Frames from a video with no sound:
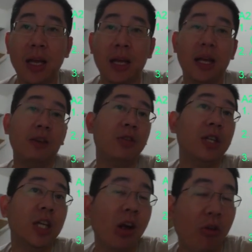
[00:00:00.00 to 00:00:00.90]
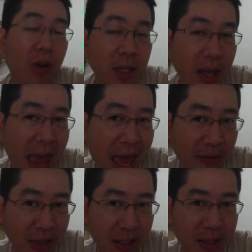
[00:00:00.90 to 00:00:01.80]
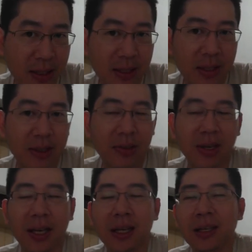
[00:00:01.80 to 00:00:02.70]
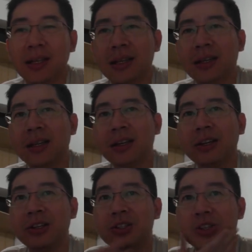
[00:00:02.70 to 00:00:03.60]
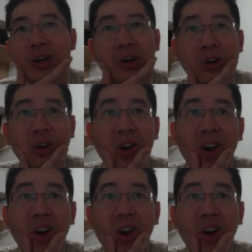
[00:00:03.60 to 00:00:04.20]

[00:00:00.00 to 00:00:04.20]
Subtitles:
if you didn't already have it. Okay, so